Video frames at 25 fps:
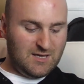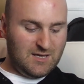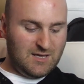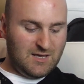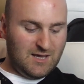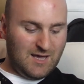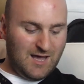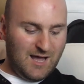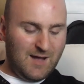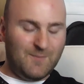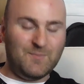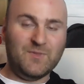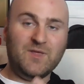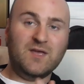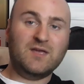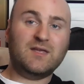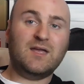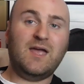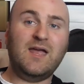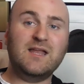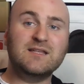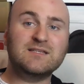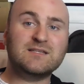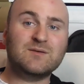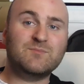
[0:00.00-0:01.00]
It
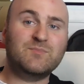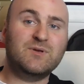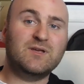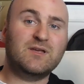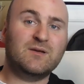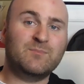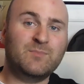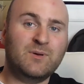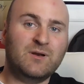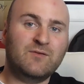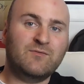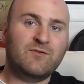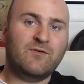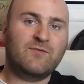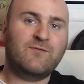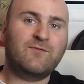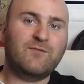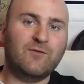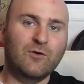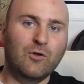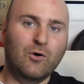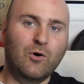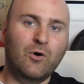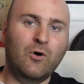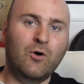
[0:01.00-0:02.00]
ends up being a bit of a
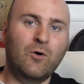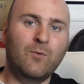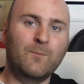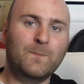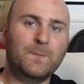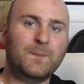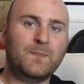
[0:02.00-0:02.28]
flaw